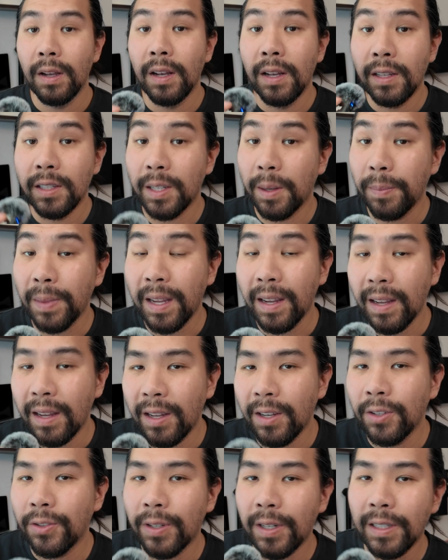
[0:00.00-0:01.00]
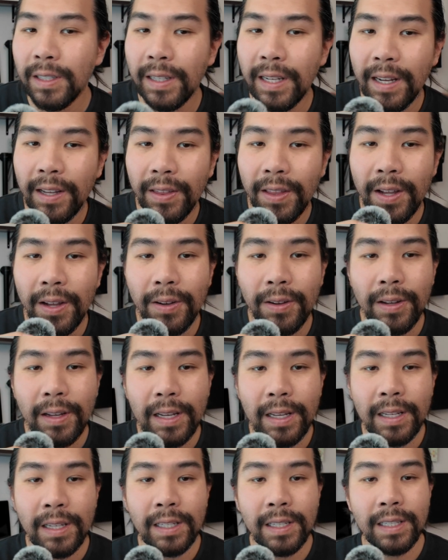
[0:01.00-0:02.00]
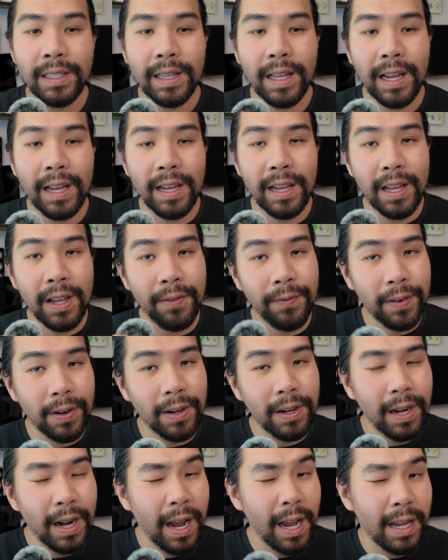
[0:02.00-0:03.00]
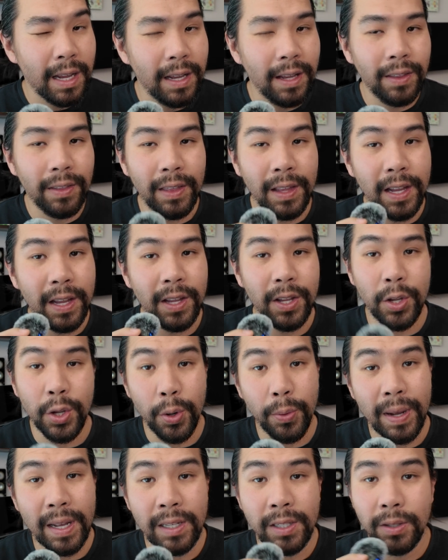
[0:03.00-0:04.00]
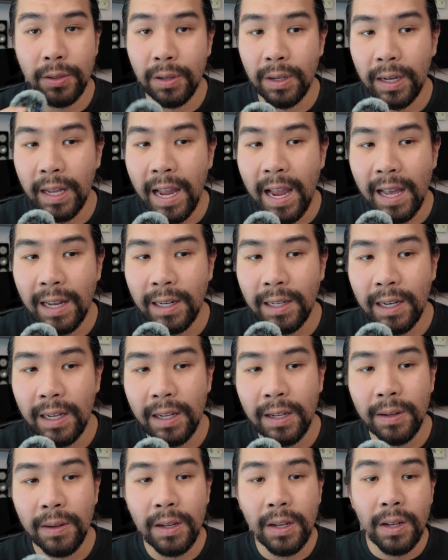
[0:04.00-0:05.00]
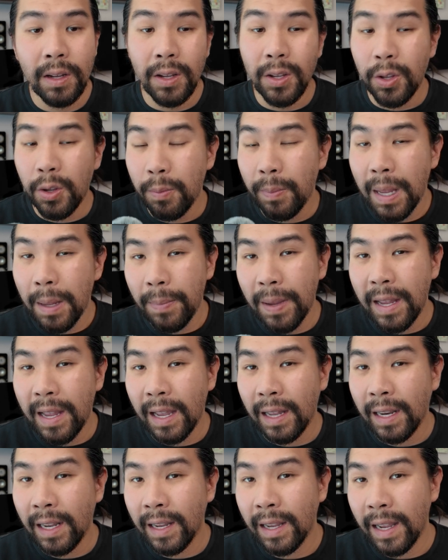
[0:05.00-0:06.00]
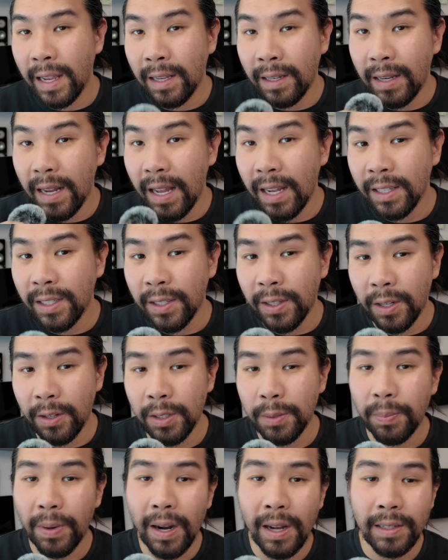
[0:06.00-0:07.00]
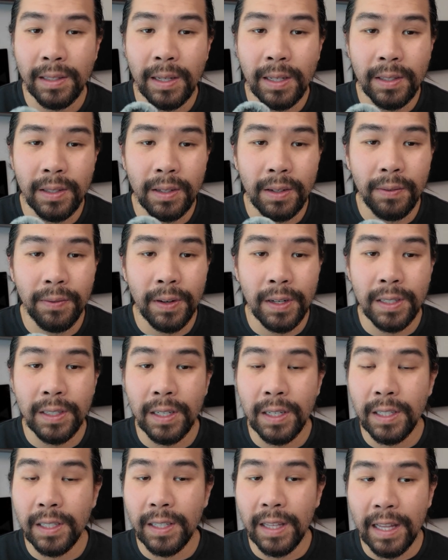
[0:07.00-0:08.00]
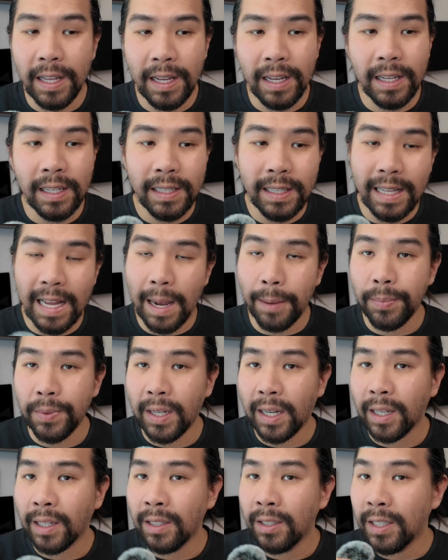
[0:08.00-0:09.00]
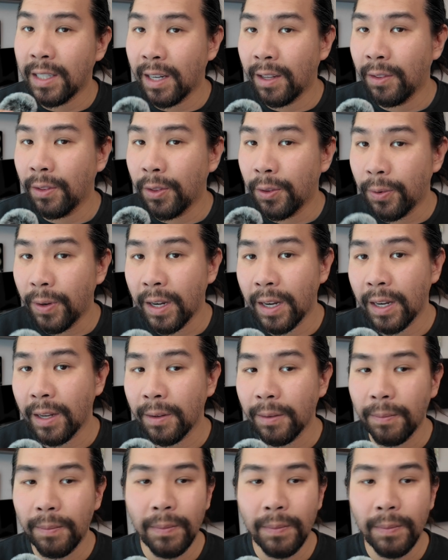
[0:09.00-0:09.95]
Something interesting though is that if you're not in the US or Canada, you may be getting an Exynos processor versus the Snapdragon Gen 3.